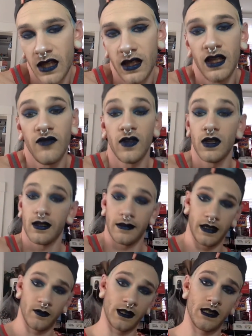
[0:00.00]
If you guys
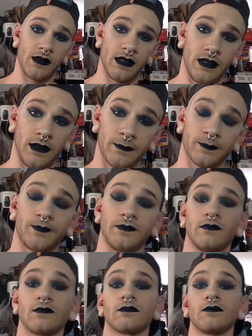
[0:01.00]
like what you see,
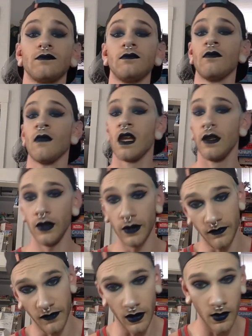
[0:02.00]
you
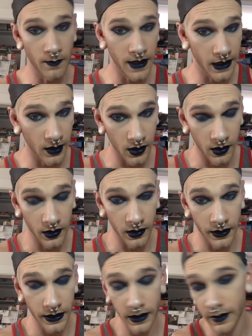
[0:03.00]
can follow me
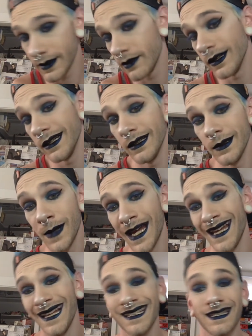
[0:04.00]
on Instagram
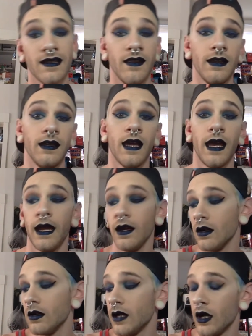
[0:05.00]
at
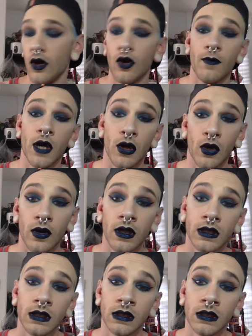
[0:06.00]
TheHairedHomo.